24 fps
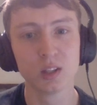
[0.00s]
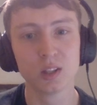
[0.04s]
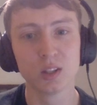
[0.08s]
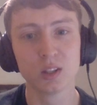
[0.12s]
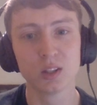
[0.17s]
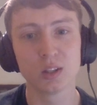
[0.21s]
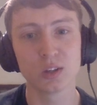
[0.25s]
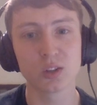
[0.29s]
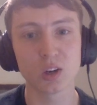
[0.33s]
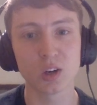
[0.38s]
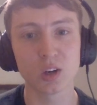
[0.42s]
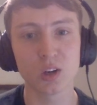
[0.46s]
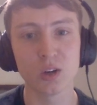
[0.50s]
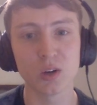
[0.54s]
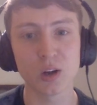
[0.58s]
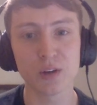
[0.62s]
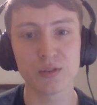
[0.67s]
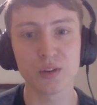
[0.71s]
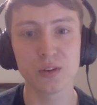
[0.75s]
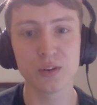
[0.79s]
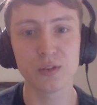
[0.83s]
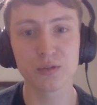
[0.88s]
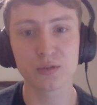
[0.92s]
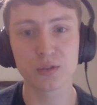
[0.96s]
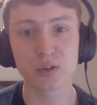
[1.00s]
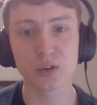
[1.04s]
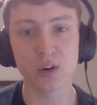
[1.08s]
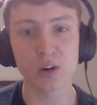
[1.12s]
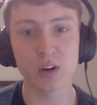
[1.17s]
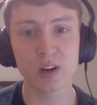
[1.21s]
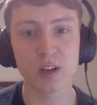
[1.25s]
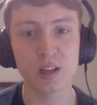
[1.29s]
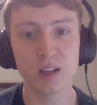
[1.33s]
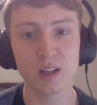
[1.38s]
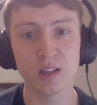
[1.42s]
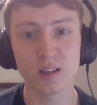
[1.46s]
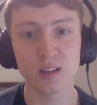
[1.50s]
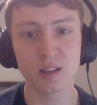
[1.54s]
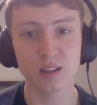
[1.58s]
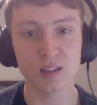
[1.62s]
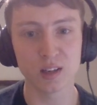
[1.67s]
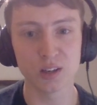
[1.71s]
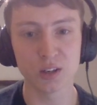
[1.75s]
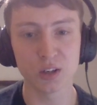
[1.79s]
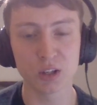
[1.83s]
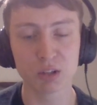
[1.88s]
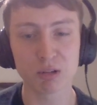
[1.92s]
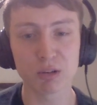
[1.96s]
So if you've got any
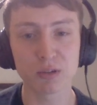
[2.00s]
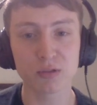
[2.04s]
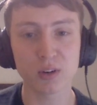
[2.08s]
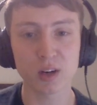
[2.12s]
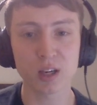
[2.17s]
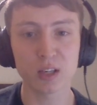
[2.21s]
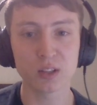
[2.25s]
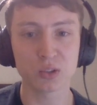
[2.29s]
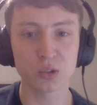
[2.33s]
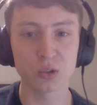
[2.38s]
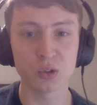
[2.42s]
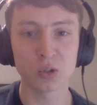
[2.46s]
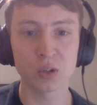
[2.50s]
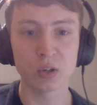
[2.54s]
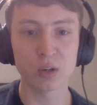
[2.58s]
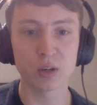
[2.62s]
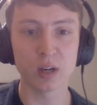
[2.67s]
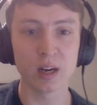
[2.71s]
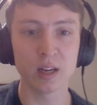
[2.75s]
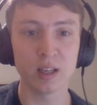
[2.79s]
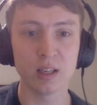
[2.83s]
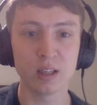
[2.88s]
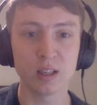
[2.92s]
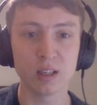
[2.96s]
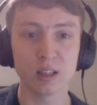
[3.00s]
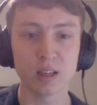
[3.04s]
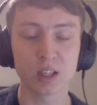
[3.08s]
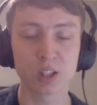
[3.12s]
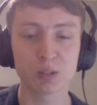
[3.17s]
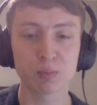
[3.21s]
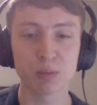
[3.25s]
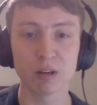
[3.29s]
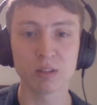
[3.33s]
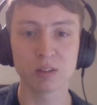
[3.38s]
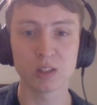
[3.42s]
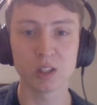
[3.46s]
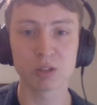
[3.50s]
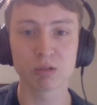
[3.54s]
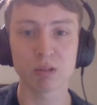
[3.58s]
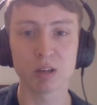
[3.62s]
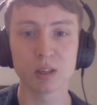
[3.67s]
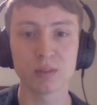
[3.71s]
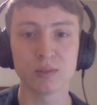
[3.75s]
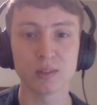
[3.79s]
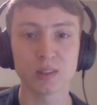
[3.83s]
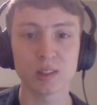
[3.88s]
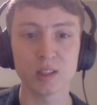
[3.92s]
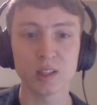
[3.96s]
other advice or any experiences
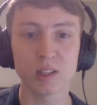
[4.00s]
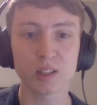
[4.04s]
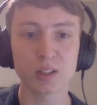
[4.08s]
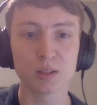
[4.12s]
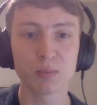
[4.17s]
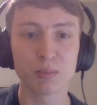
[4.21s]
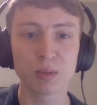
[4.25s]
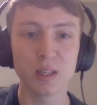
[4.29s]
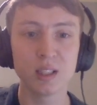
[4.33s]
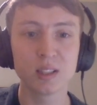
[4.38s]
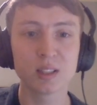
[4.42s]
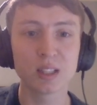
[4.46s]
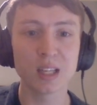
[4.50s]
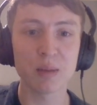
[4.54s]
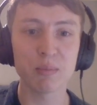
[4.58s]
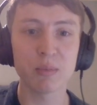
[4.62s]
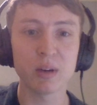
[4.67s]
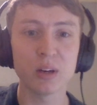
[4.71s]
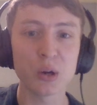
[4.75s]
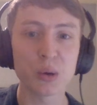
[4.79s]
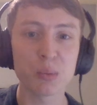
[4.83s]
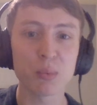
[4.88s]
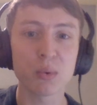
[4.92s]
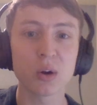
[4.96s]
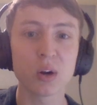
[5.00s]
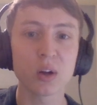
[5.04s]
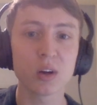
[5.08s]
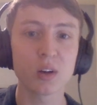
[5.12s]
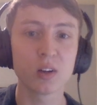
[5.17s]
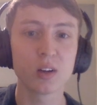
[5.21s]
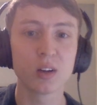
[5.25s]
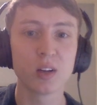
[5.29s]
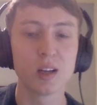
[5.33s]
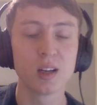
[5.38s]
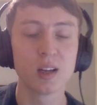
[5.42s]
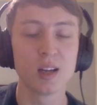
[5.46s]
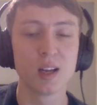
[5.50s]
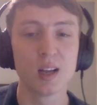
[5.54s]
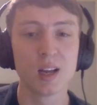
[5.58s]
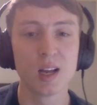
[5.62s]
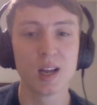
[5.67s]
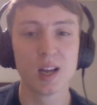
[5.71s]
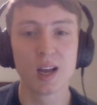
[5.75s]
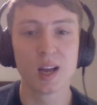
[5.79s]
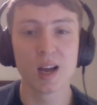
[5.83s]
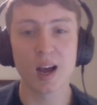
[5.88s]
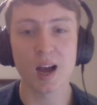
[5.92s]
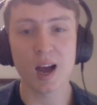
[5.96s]
relevant to this, then please let me know below.
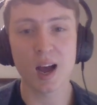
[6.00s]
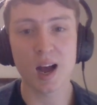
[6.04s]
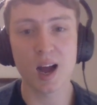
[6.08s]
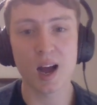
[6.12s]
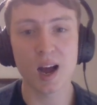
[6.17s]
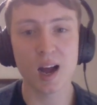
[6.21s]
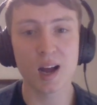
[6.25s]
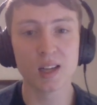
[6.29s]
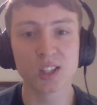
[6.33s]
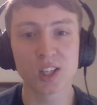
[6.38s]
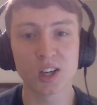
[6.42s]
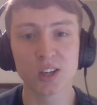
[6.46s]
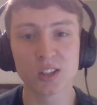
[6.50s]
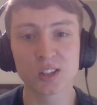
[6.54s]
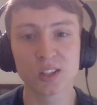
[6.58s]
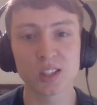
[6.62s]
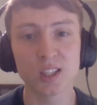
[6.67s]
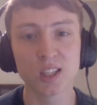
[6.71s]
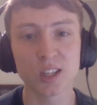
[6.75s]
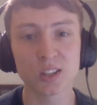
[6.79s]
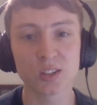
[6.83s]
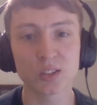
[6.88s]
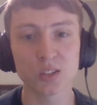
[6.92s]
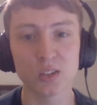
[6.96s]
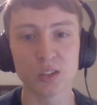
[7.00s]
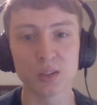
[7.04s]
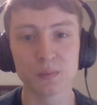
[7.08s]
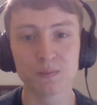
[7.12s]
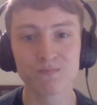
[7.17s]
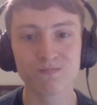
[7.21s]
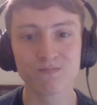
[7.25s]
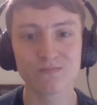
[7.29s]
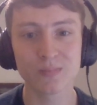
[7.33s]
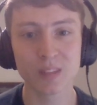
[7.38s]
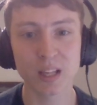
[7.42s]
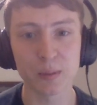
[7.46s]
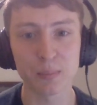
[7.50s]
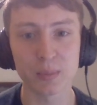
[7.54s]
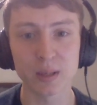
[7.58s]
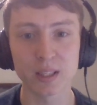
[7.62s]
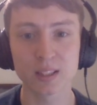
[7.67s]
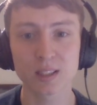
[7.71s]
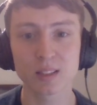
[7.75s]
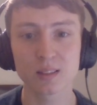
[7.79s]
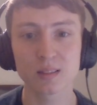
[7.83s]
And I'll see you guys soon. Peace.